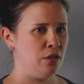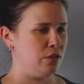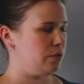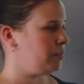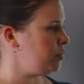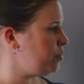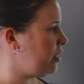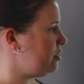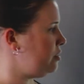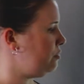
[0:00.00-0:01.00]
So let's
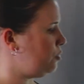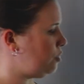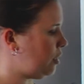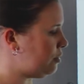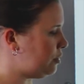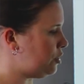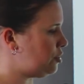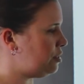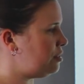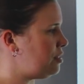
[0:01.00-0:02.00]
practice a few
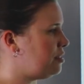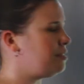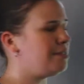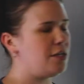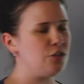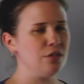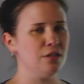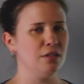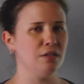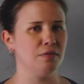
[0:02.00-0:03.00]
calculations, and this is actually
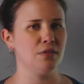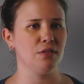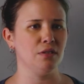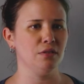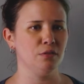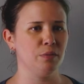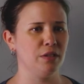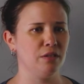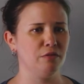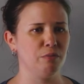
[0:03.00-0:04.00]
going to give us a little
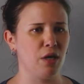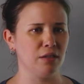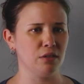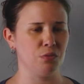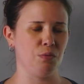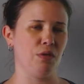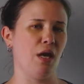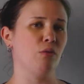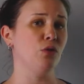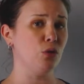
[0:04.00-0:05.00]
bit of practice with
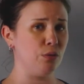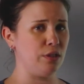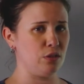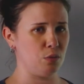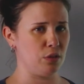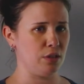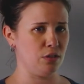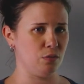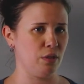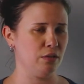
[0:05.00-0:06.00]
how units work
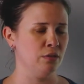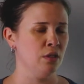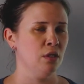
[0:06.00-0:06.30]
as well.